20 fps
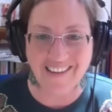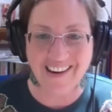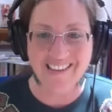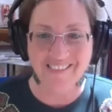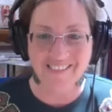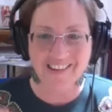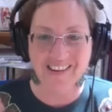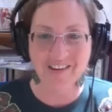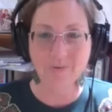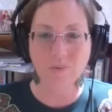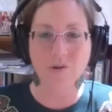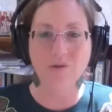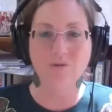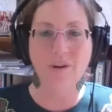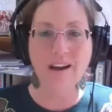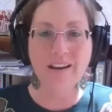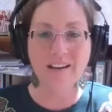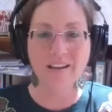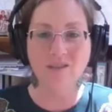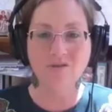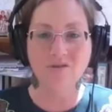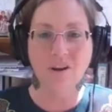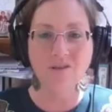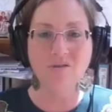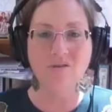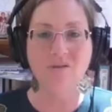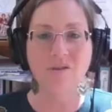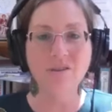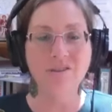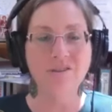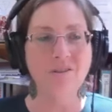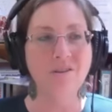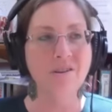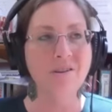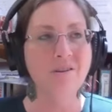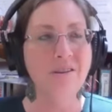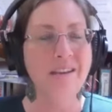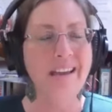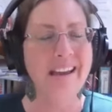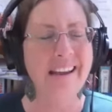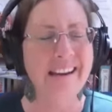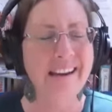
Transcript: I mean, we're trying to structure this so that you can.